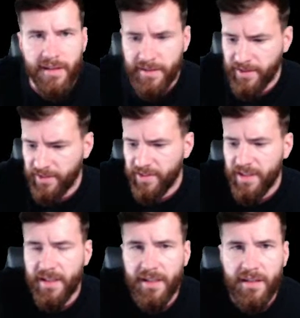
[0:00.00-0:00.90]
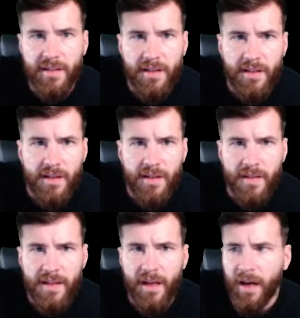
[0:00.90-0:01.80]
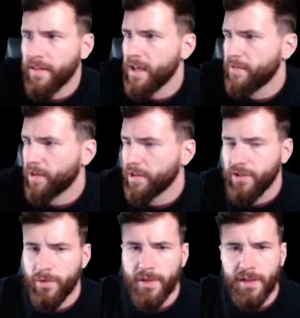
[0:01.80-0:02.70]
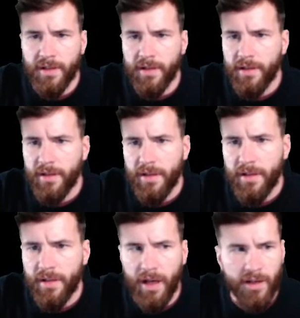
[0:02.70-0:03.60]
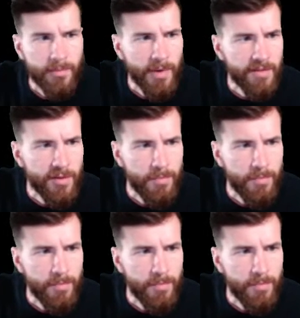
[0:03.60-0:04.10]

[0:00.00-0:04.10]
to see the FRQ here. You might have to